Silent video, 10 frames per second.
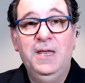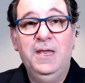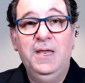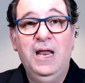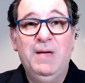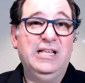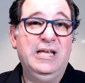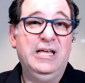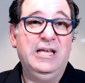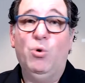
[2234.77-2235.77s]
Then I
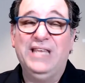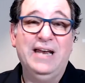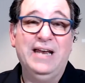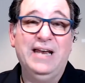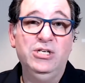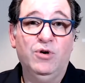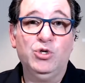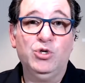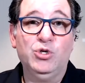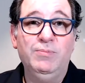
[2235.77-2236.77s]
basically import that into a
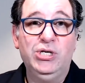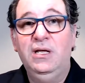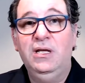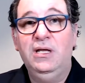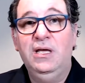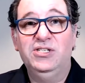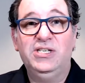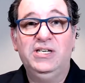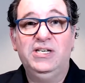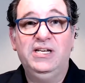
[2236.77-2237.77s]
virtual machine
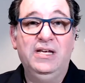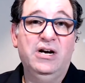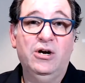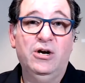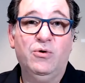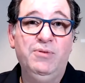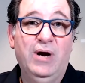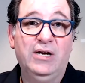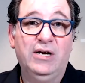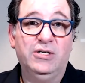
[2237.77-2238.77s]
and steal the entire
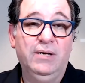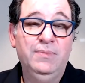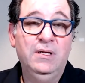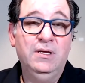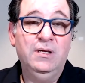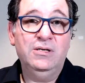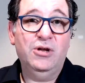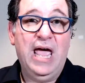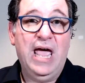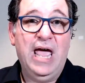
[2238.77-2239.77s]
Chrome directory.
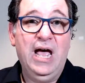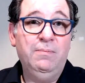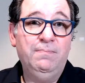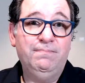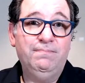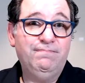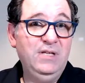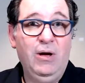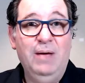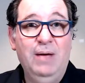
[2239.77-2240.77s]
So now,
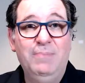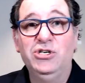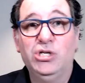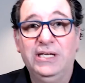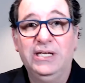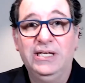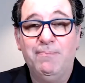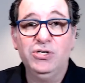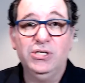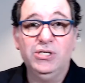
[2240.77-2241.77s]
you know, I'm essentially
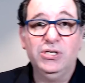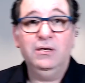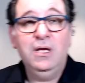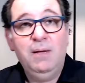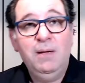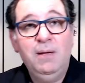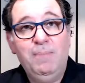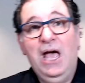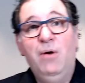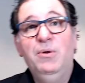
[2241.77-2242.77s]
that person.
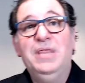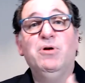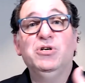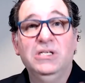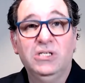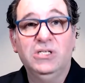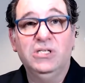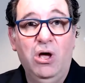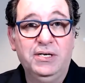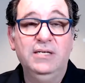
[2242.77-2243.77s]
But now when that person's
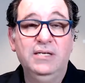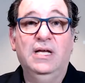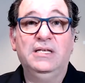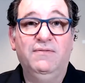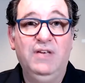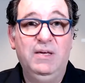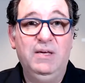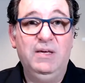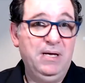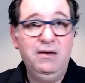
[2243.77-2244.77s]
logged in to like the V
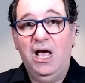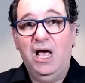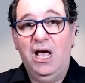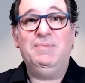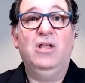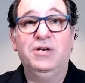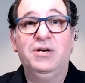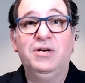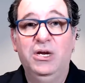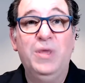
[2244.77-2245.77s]
P N, I'd be
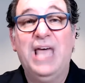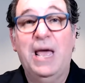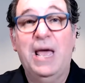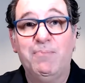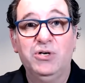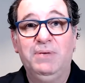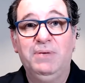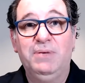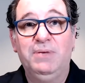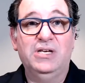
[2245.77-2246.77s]
logged in with that
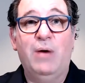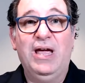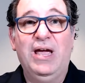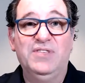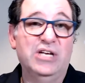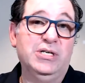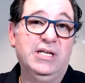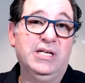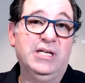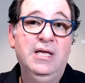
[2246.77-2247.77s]
person because now I have the
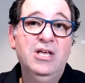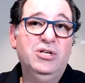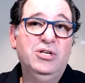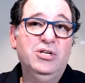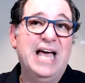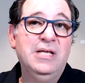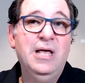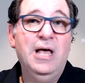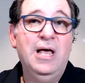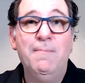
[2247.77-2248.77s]
session key. So
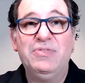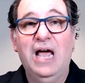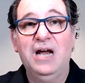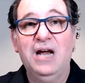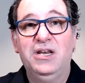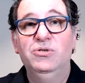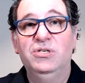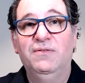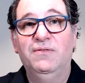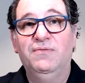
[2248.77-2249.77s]
that's a method I'd
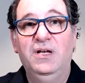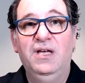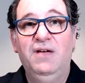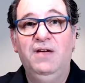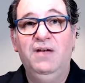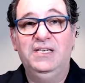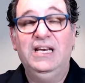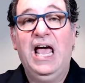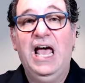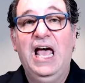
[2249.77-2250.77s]
use if, if
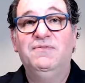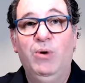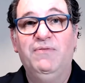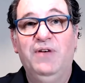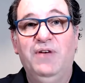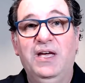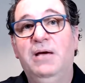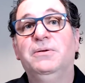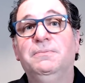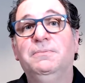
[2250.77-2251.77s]
it did have two F A
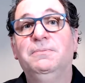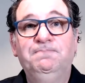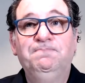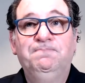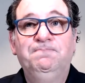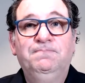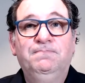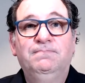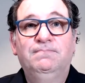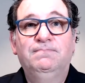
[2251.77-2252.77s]
enabled.
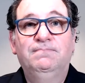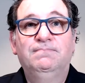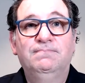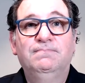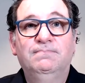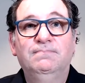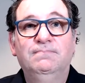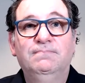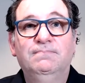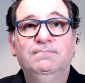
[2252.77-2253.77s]
Okay, thank
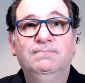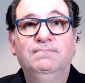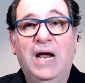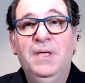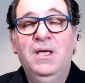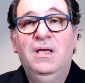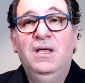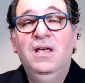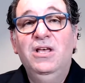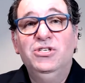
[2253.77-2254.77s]
you. Yeah.
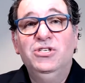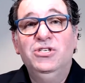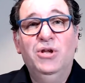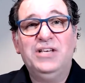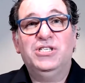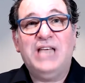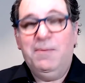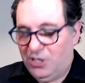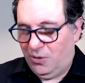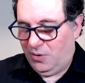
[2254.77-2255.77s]
So next
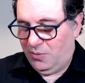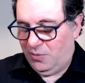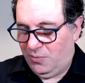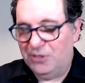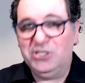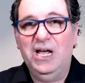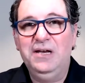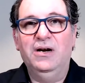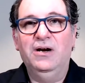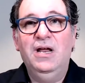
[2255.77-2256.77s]
step, so we're almost
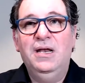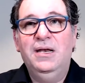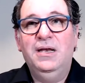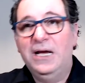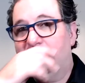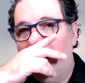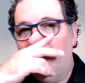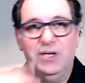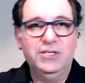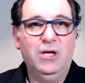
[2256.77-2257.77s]
done here. Next
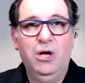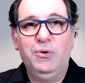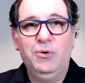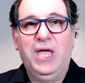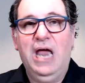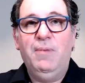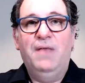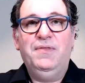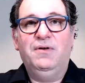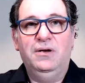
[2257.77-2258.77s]
step was, okay, now
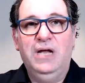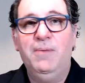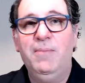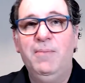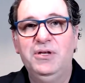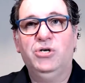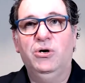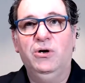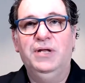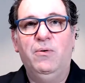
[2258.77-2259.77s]
I'm on their, now I'm on their
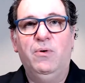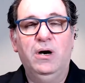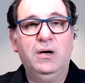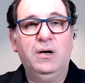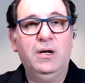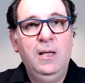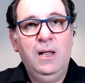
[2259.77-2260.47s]
internal network.